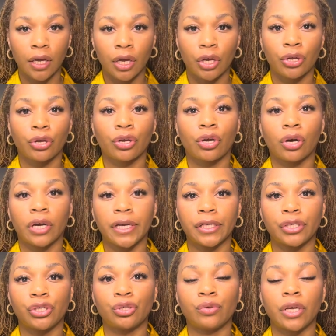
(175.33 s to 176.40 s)
you're going
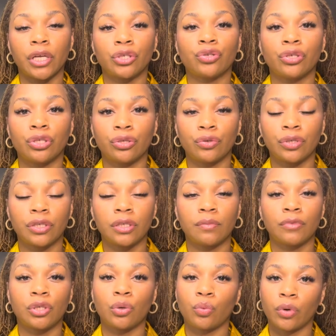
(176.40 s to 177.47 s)
to introduce
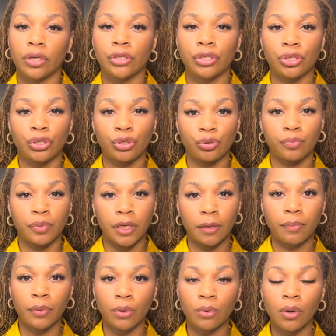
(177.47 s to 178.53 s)
them to 1 to 2
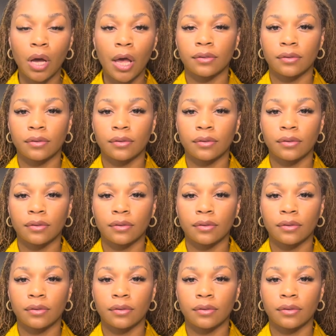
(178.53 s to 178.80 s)
people.